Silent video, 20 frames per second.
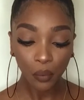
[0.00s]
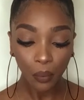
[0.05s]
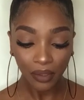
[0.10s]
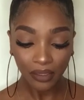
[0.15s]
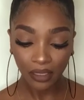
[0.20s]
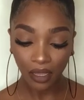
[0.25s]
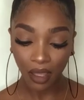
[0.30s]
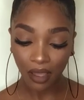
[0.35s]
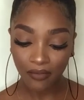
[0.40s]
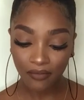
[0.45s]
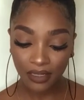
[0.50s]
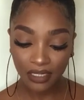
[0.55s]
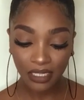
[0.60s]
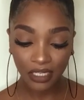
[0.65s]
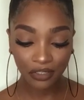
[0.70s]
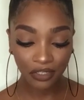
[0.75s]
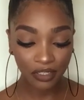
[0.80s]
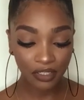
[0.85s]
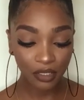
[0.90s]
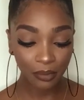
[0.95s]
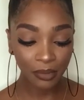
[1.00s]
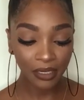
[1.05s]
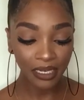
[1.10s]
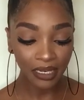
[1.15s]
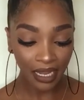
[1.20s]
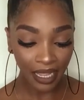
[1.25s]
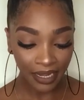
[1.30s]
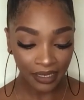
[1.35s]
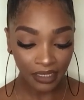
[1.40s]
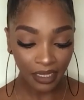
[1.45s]
want the conversation to be
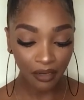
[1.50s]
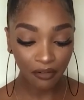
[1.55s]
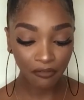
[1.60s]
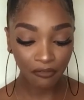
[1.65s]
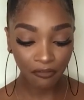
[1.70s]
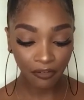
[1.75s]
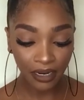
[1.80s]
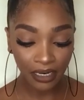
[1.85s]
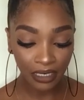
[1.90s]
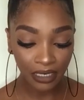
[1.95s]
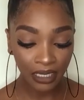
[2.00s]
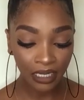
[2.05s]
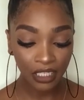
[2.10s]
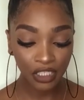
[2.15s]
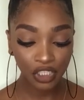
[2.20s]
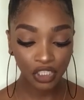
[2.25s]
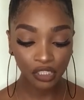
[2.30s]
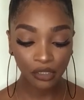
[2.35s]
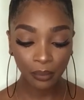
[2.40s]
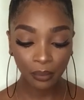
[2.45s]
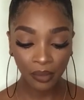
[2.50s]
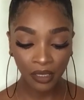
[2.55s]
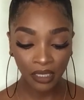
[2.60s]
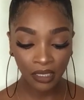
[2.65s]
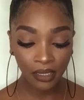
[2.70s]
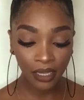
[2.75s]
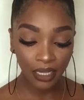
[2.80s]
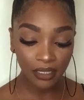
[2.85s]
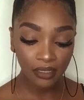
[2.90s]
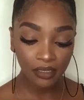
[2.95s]
light and friendly. It should be
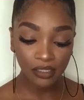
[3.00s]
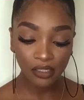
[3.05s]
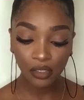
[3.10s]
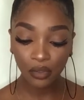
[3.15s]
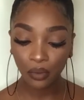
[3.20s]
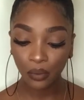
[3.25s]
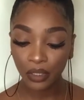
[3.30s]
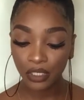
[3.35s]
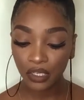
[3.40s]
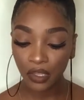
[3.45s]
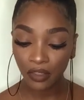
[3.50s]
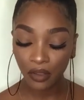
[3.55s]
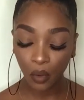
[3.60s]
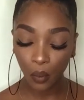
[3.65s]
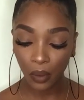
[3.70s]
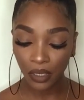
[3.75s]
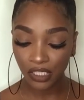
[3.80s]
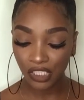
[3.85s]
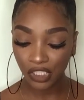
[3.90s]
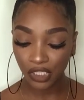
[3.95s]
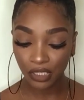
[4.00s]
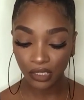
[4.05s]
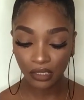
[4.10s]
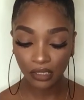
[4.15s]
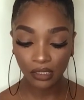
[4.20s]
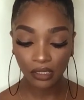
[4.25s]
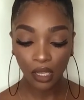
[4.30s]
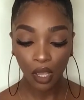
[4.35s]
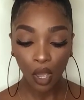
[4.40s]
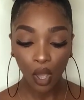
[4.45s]
getting to know each other
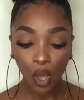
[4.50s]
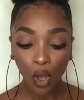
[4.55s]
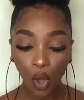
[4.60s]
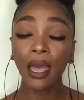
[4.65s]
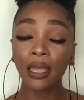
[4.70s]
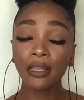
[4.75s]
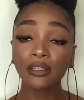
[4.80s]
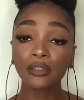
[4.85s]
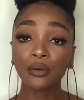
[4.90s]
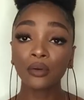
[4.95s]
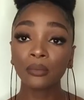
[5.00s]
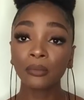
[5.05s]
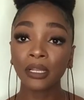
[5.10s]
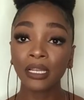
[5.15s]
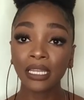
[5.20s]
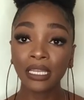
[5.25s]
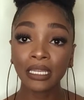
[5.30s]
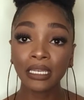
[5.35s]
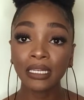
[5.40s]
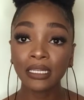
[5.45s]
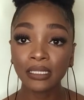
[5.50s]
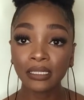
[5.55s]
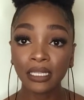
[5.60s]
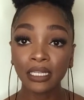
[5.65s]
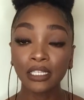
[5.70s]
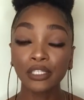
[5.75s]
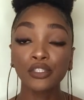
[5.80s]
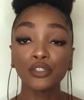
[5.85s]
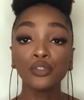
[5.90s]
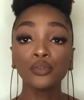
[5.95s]
questions. I told my ladies
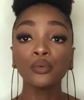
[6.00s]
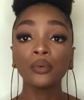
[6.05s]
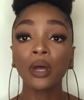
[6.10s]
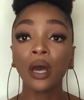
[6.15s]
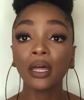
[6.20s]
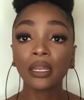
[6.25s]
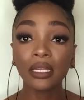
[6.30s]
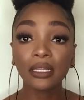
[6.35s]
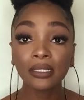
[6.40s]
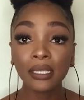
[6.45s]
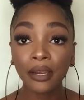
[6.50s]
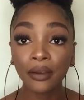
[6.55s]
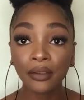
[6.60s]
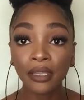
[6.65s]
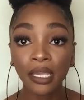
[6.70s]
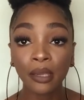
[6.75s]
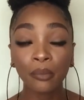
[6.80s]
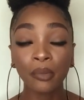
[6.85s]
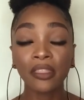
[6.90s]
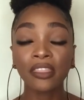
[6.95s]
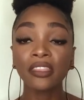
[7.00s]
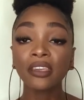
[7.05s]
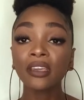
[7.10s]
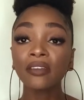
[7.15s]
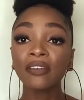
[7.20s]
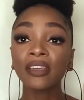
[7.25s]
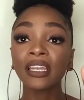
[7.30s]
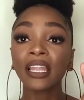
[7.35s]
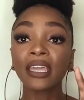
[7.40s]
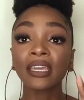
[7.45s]
this, do not interrogate, but think of
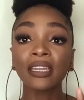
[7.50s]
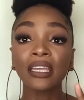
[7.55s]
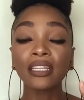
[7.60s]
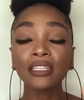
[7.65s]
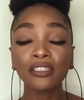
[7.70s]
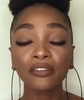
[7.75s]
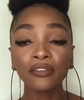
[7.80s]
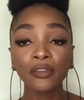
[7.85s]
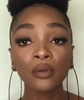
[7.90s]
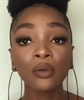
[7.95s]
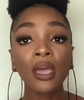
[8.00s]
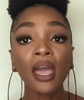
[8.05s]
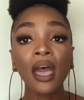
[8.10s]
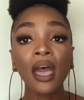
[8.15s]
it like an interview.